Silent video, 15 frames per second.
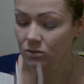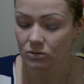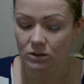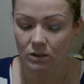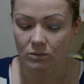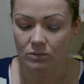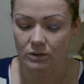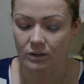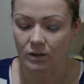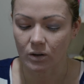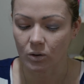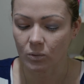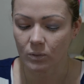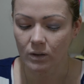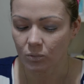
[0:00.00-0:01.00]
you don't
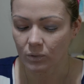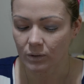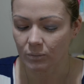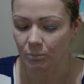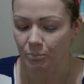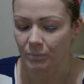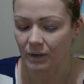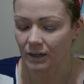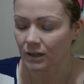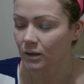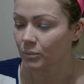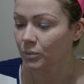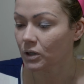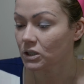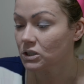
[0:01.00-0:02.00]
know what
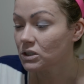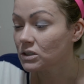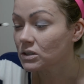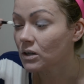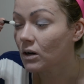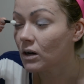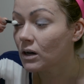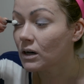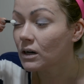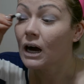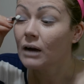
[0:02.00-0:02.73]
makeup brushes are.